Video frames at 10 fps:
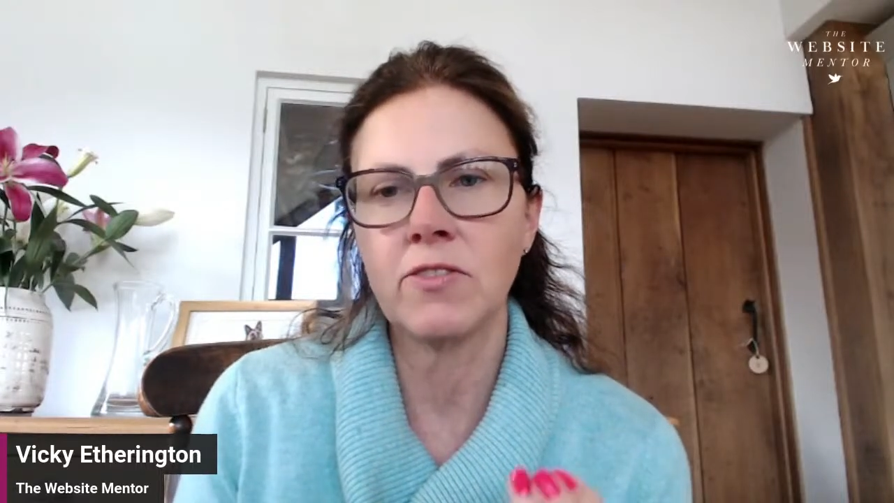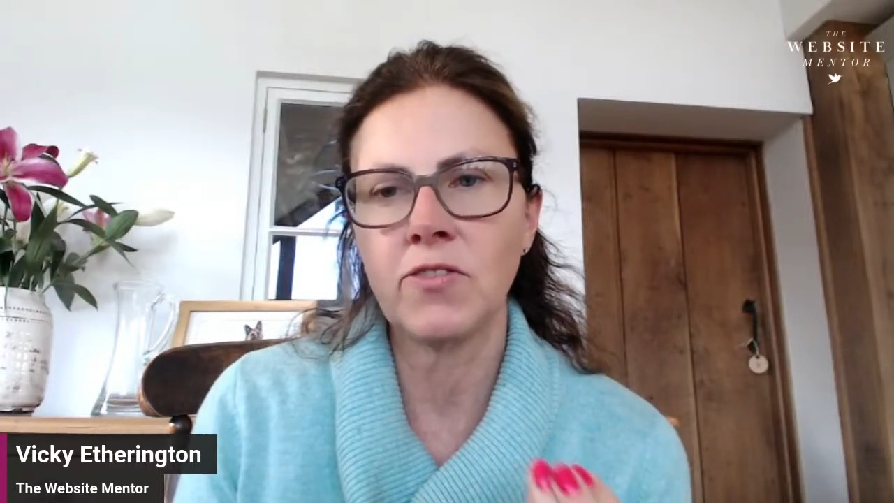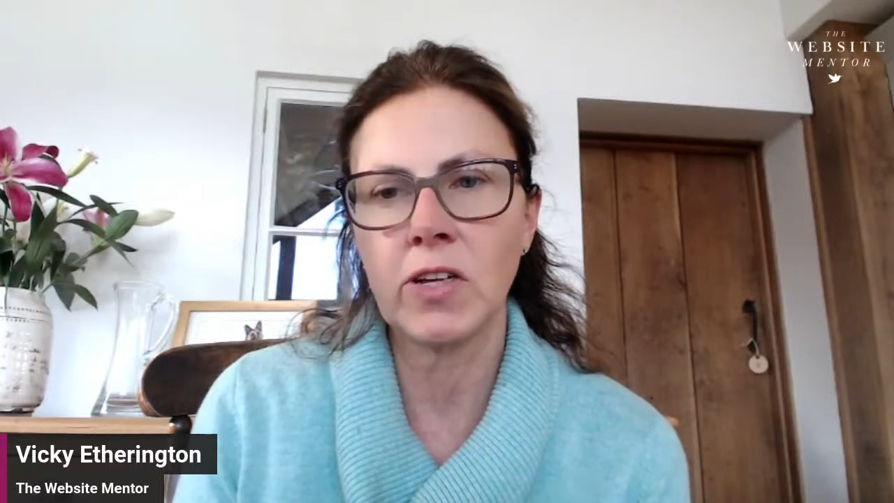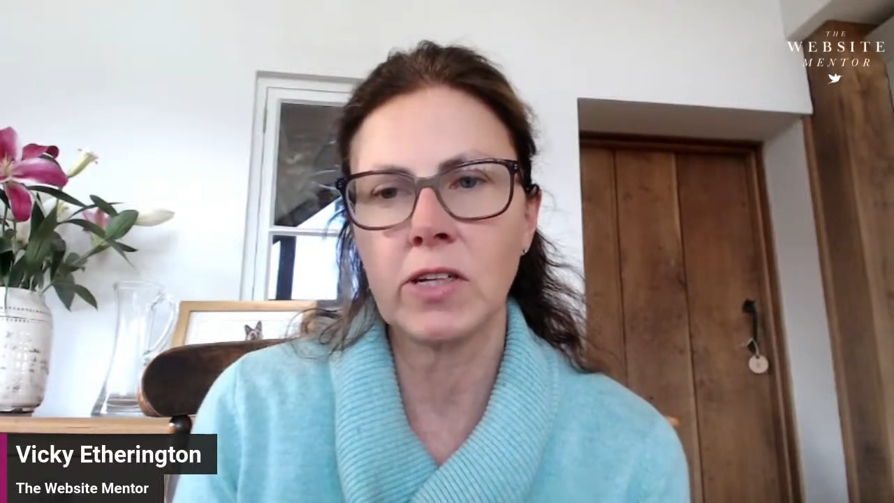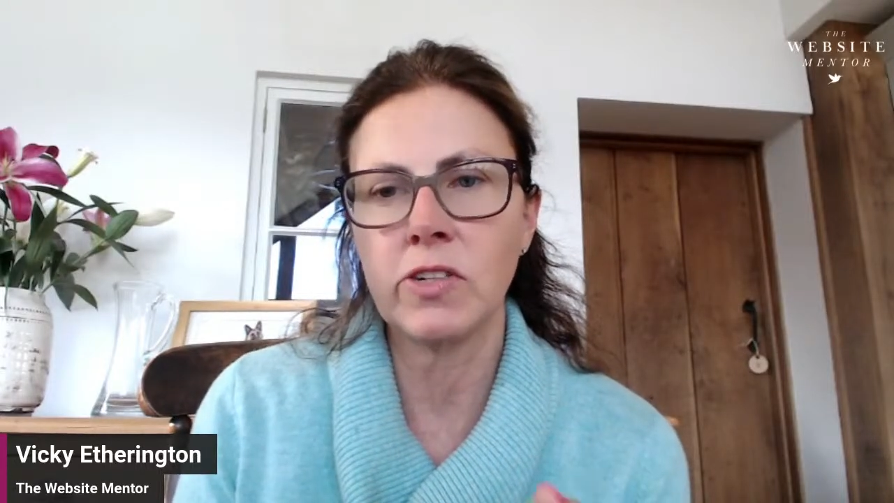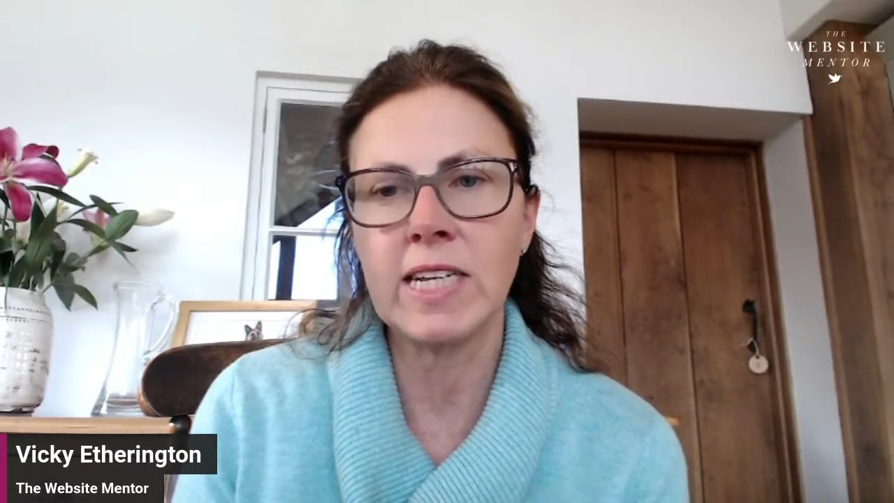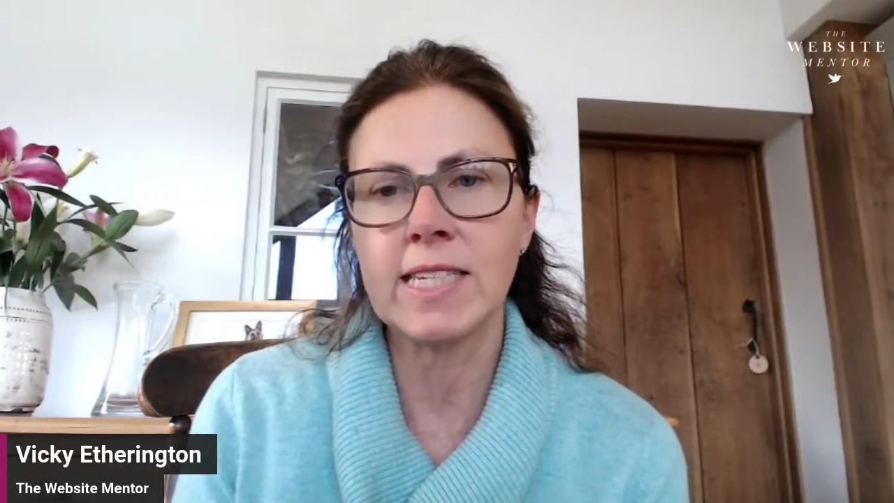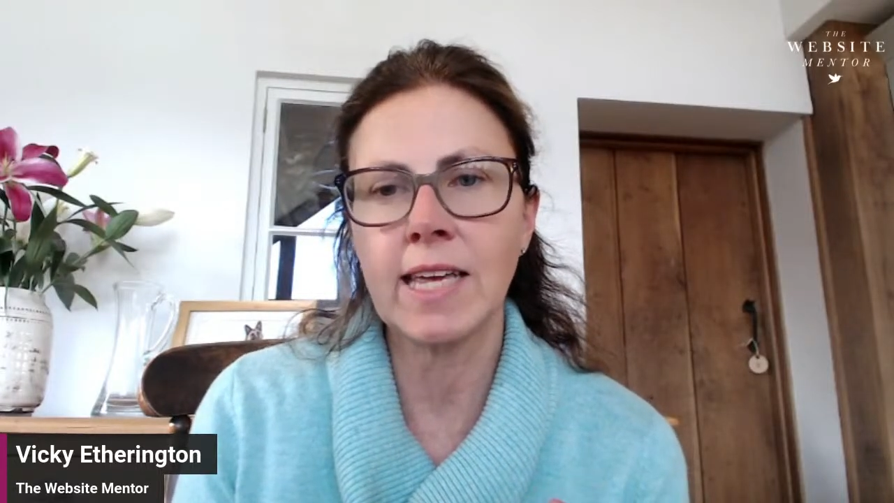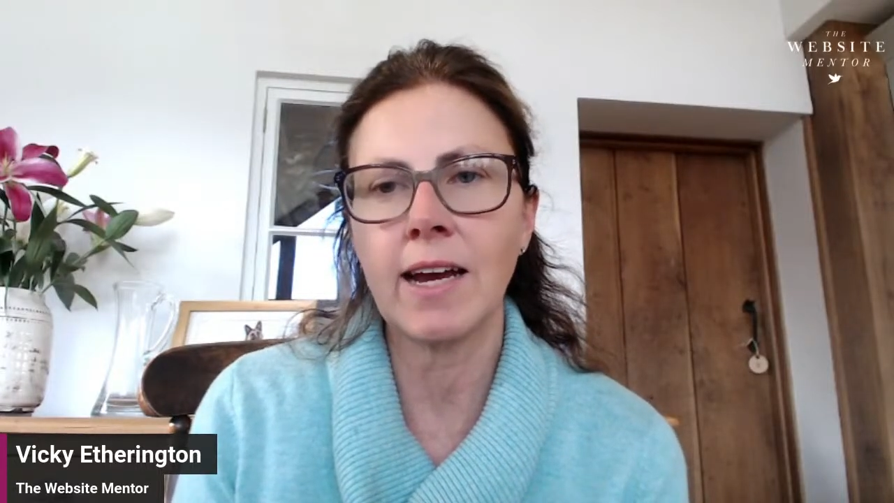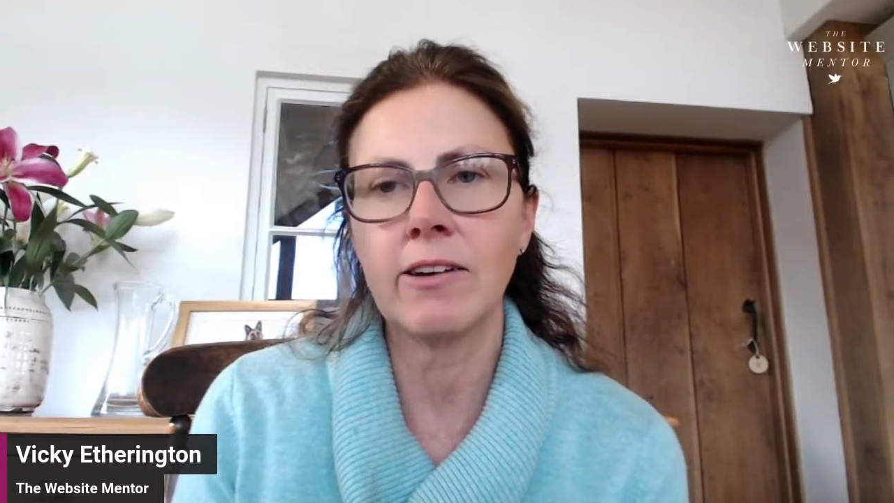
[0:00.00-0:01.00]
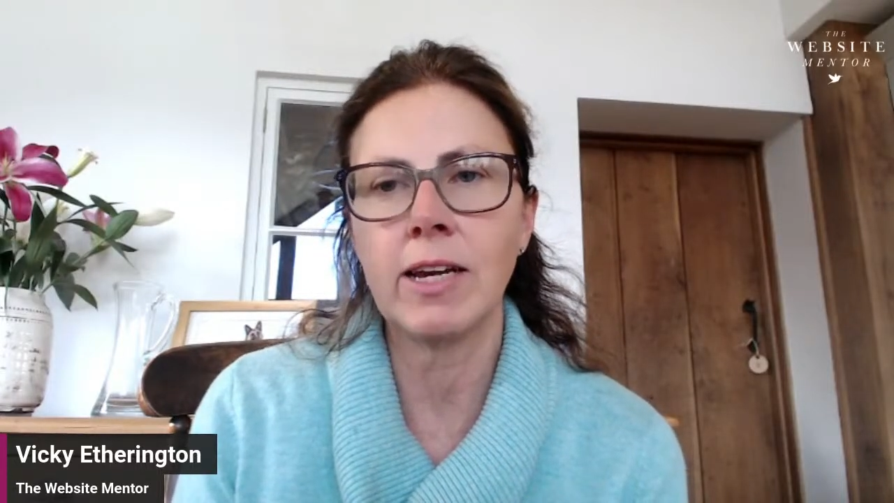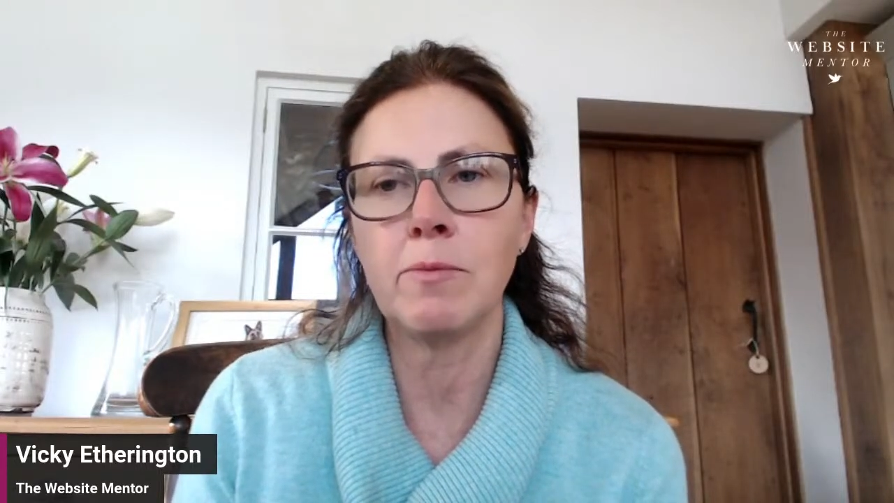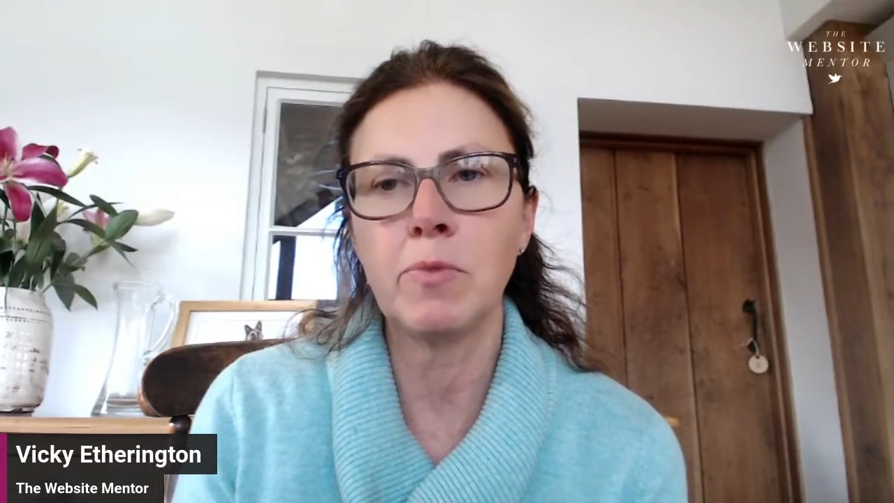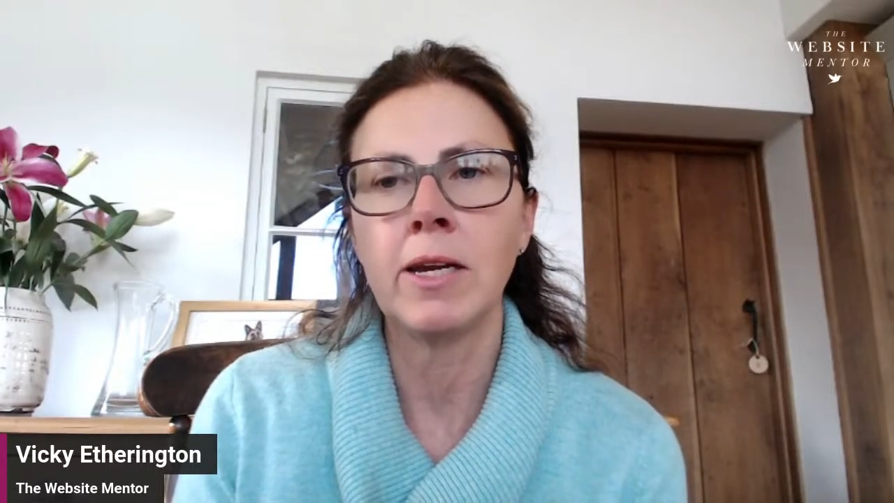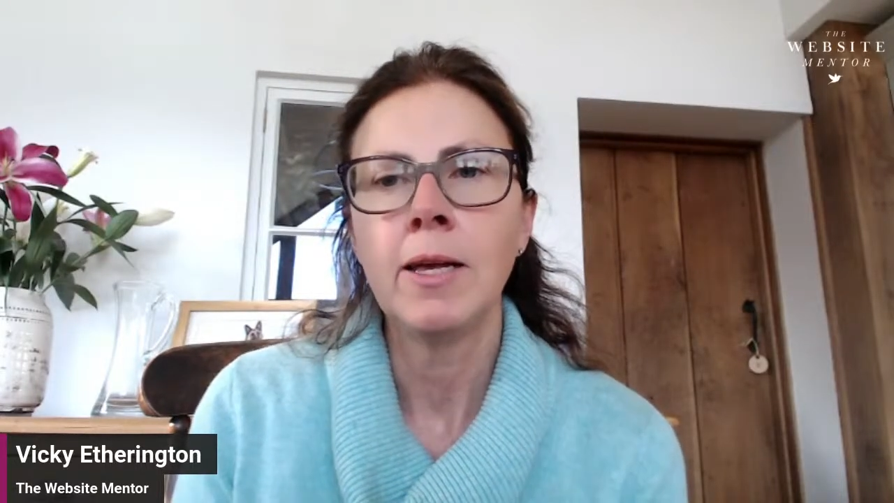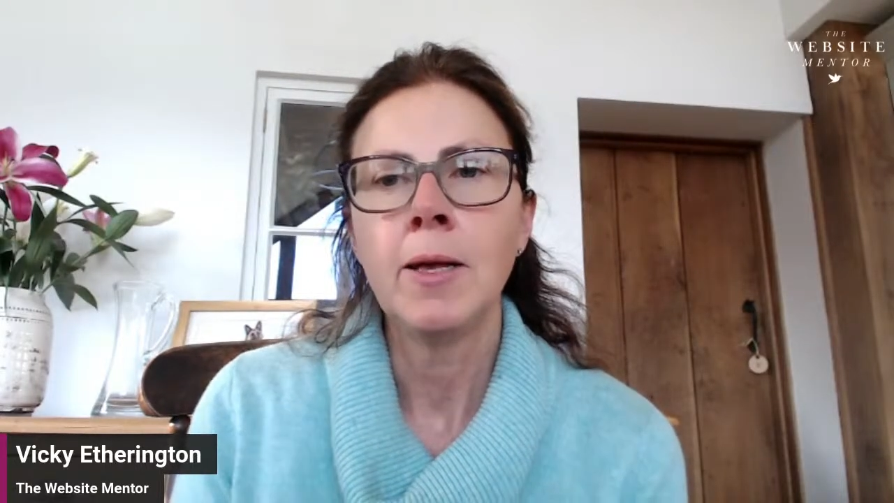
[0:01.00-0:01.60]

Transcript: feel really scary, but